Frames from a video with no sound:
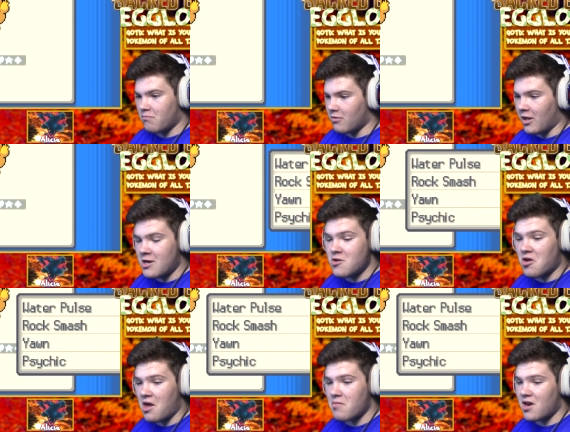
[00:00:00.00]
Lane, you
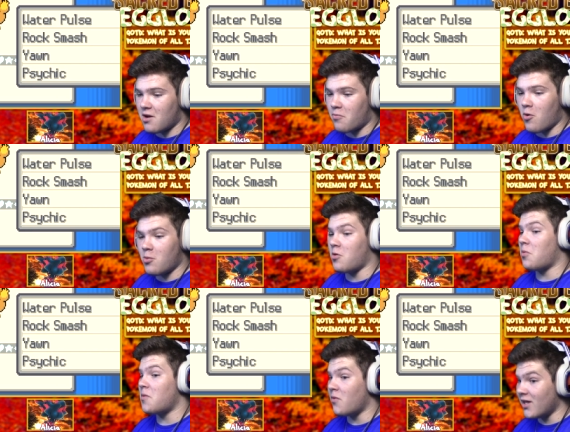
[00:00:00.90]
came in at a point where
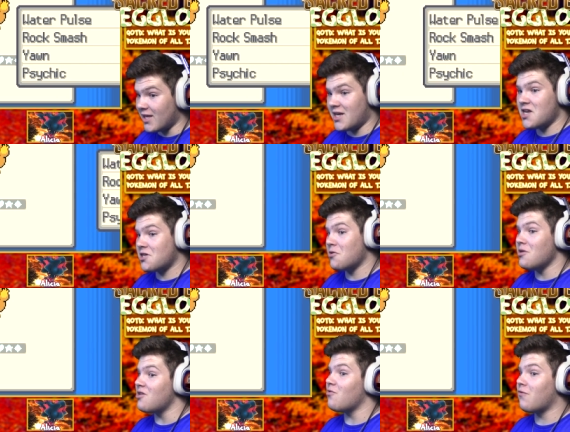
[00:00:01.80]
we really needed you
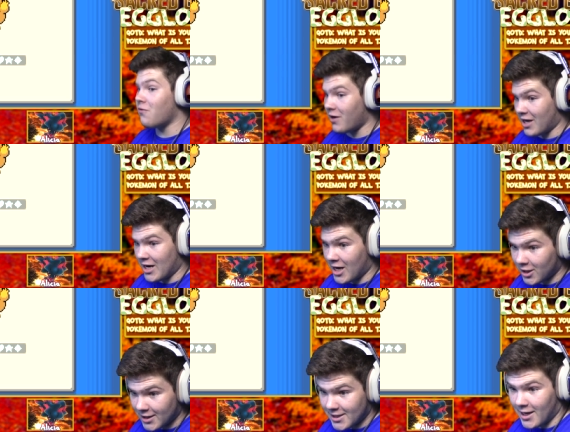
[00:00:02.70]
and you fricking
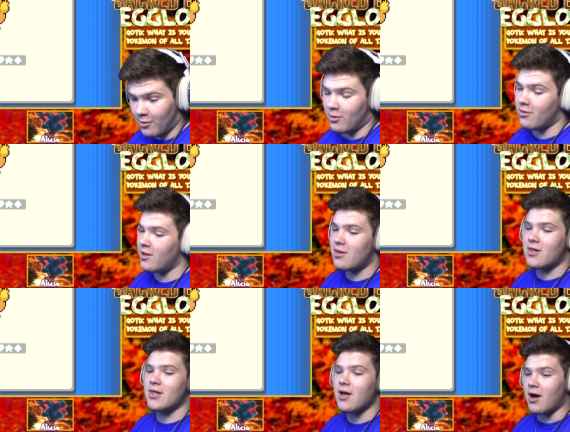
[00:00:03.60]
held it down. So that
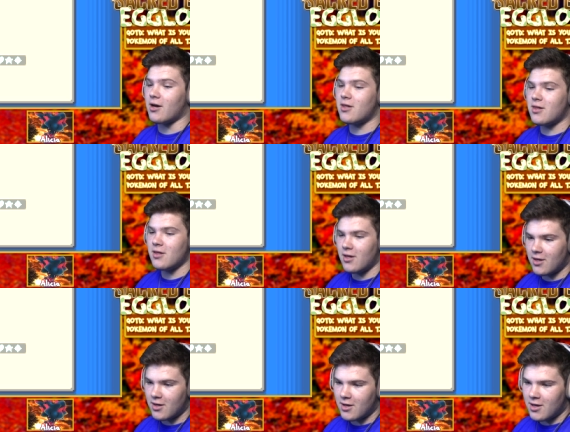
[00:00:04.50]
sucks.
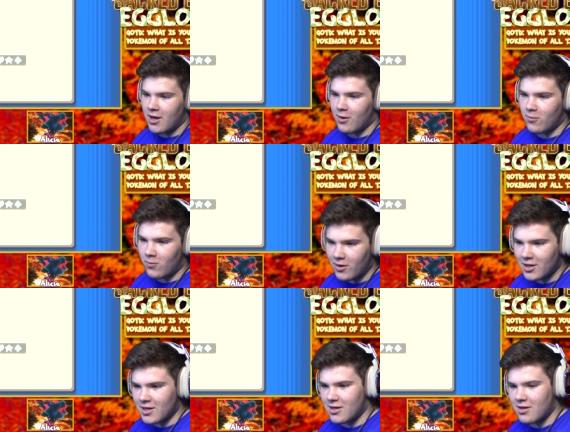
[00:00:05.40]
That
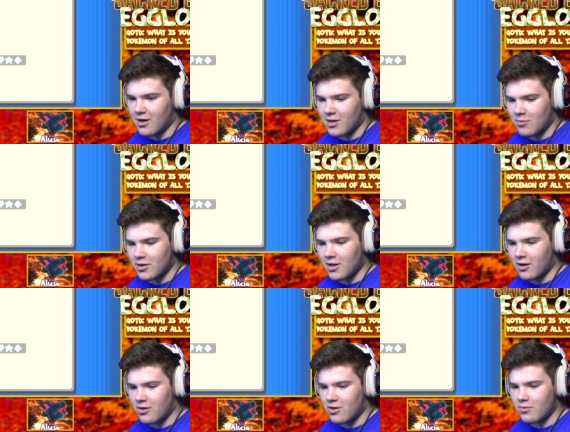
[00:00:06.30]
really sucks we
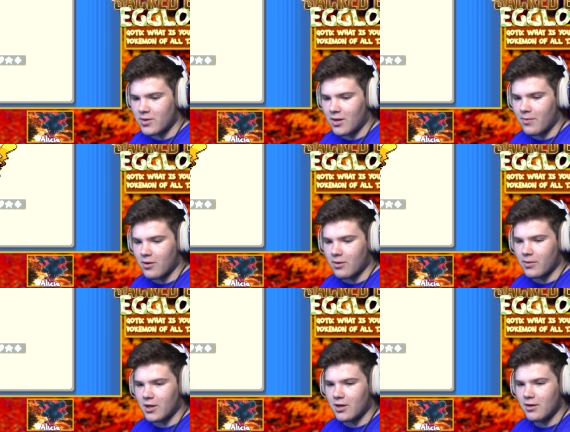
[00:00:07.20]
lost so many Pokemon.
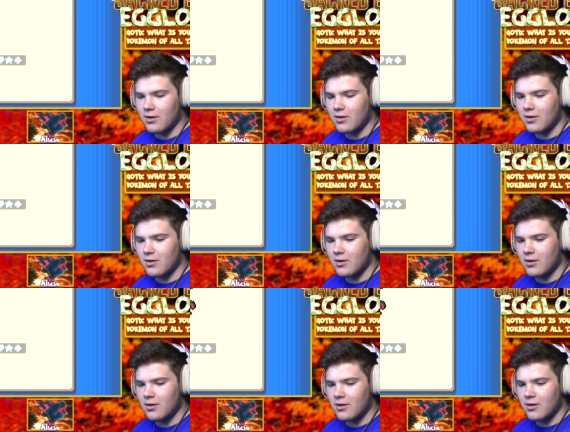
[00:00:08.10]

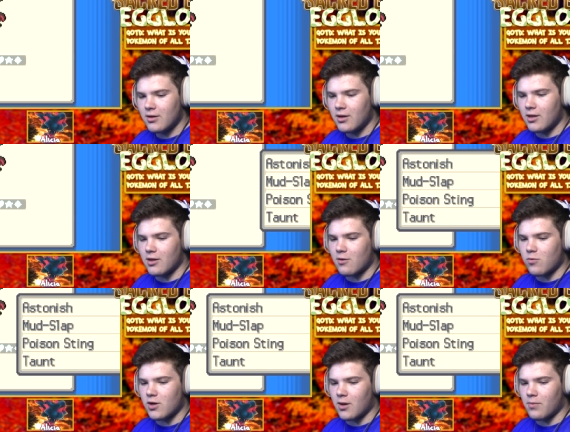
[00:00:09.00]
In this
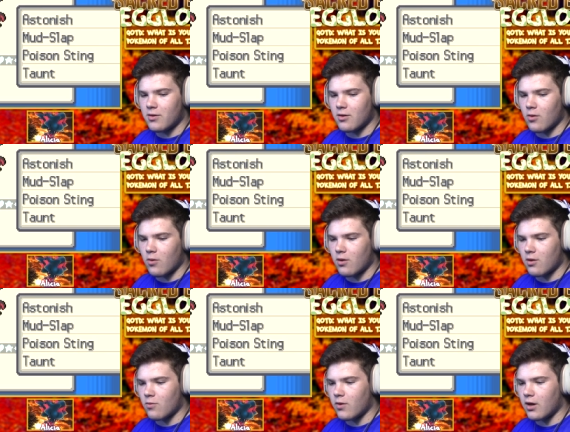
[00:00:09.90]
one episode
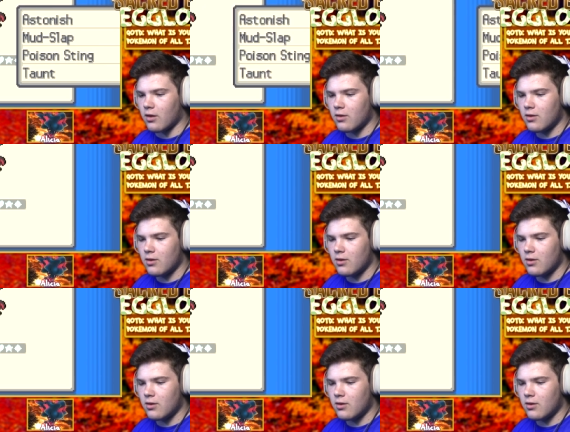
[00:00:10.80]
as well.